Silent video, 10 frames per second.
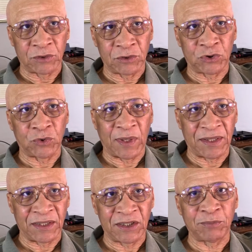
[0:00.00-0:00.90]
the show. I
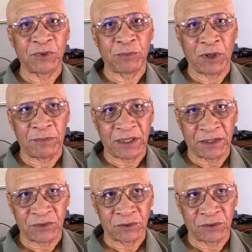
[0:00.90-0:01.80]
think they probably
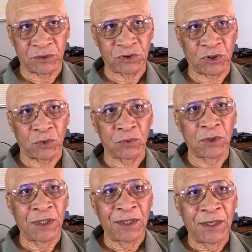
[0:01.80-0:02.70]
canceled the show.
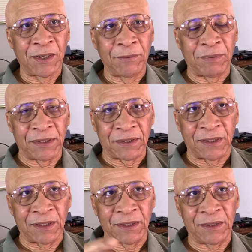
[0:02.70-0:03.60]
But